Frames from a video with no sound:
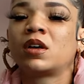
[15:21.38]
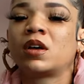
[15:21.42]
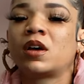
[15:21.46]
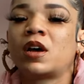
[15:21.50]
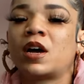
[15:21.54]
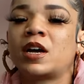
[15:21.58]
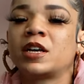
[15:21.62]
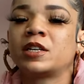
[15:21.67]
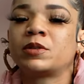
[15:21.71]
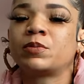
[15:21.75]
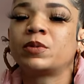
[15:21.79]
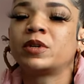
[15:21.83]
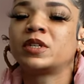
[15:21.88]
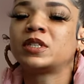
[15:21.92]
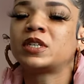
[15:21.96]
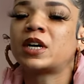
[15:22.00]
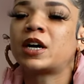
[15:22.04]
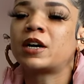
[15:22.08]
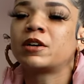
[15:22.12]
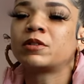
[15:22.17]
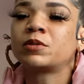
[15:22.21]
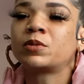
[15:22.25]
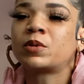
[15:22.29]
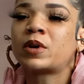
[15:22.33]
You I, there's been
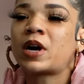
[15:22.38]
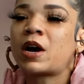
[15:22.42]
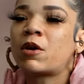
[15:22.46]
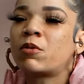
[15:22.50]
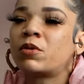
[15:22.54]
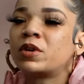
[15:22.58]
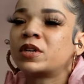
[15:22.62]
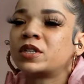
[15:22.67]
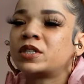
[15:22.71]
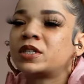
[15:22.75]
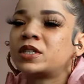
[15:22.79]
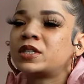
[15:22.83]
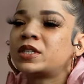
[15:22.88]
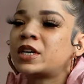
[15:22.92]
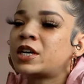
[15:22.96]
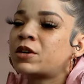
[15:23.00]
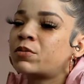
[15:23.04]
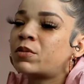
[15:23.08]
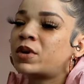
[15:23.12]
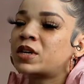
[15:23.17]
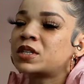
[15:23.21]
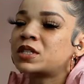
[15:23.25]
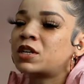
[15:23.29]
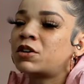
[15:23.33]
times where I wanted to take
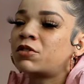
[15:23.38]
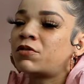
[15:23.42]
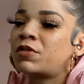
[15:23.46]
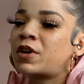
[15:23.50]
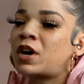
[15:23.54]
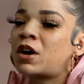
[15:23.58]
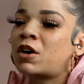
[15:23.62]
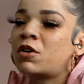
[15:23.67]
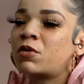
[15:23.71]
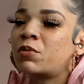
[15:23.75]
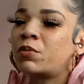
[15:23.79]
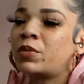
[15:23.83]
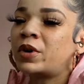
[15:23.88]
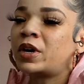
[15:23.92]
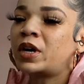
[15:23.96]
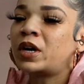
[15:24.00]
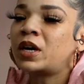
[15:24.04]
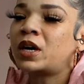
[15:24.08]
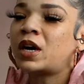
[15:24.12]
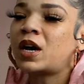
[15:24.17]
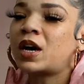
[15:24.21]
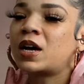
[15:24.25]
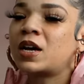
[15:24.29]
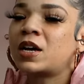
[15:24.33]
myself out,
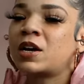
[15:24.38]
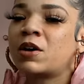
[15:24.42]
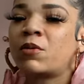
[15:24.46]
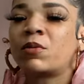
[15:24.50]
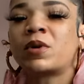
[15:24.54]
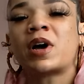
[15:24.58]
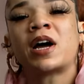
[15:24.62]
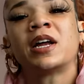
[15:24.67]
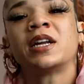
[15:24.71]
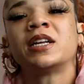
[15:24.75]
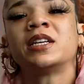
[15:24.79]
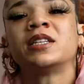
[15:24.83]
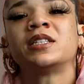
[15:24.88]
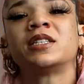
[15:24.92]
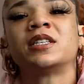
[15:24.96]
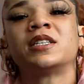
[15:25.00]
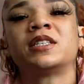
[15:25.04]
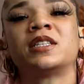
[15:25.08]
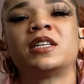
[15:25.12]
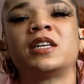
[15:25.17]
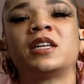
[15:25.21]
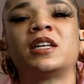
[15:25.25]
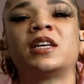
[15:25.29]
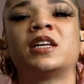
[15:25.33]
but it, I didn't
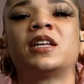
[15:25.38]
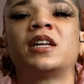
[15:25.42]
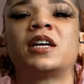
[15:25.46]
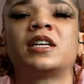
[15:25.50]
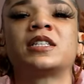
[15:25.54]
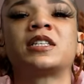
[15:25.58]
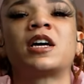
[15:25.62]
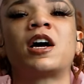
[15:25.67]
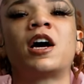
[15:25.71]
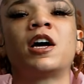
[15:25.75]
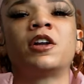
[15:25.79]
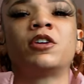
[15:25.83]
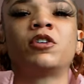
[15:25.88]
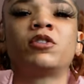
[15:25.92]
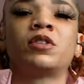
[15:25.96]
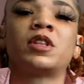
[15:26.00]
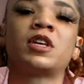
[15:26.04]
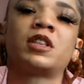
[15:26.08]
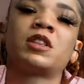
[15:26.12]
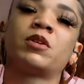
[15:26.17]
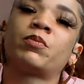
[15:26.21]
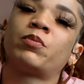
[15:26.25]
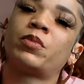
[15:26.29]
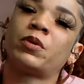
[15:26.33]
succeed it, and that's how I knew
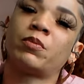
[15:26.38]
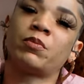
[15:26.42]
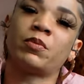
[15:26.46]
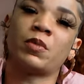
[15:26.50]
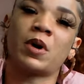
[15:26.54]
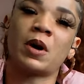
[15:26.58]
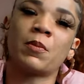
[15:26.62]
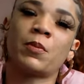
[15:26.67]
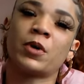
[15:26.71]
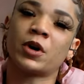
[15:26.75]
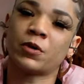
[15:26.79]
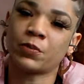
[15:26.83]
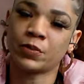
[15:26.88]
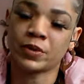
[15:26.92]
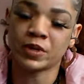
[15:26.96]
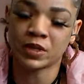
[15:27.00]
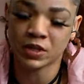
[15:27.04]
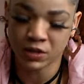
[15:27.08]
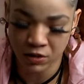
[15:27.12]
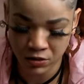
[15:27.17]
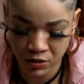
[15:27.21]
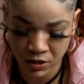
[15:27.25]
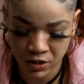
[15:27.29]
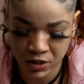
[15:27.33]
that the, my
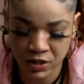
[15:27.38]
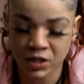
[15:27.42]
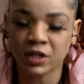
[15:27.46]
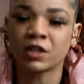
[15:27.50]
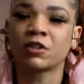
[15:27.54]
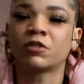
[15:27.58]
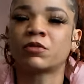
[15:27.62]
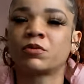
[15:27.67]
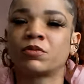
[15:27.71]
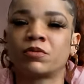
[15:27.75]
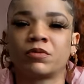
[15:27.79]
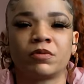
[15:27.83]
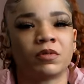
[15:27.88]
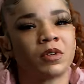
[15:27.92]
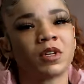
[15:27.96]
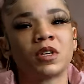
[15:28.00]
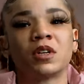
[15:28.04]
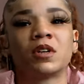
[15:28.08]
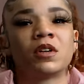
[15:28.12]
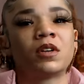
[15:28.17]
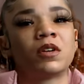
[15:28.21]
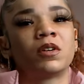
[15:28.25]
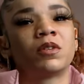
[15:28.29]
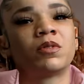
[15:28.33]
purpose on this earth
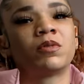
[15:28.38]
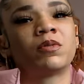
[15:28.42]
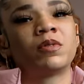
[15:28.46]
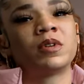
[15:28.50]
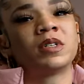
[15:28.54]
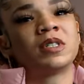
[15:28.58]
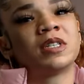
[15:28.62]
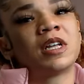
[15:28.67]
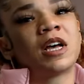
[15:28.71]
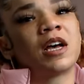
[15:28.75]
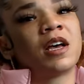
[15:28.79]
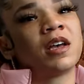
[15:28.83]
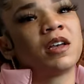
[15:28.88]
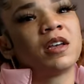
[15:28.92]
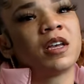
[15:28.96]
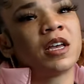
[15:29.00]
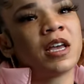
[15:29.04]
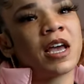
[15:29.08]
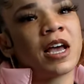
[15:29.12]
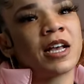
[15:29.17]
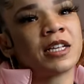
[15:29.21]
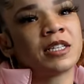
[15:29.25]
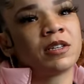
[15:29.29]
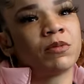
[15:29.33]
was not.
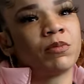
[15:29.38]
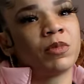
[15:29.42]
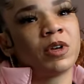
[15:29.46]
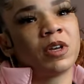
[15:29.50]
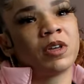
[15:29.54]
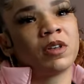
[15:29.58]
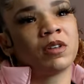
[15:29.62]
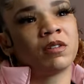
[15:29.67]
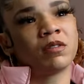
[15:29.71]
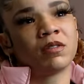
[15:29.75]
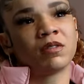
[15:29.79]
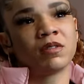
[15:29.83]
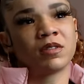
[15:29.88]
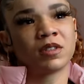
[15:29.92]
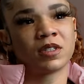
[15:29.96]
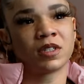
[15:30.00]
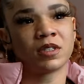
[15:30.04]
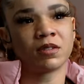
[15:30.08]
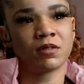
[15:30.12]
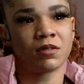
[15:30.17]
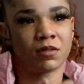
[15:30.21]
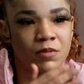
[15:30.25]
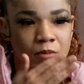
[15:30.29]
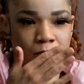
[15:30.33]
It hasn't been
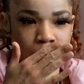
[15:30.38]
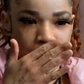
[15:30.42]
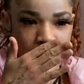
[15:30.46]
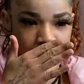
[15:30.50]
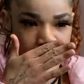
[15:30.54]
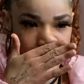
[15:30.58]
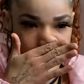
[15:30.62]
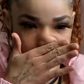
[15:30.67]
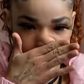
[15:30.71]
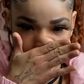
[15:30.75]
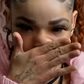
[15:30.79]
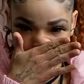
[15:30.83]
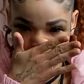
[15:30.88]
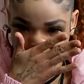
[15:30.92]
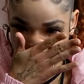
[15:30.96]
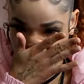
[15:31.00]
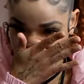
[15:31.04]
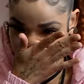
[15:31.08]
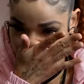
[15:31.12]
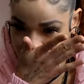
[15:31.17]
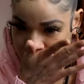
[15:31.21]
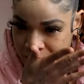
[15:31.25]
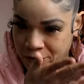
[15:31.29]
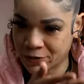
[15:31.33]
made yet.
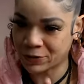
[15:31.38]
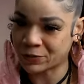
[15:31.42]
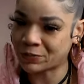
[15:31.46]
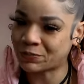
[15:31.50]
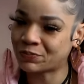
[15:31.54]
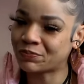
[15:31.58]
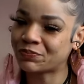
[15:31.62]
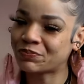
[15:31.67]
So. And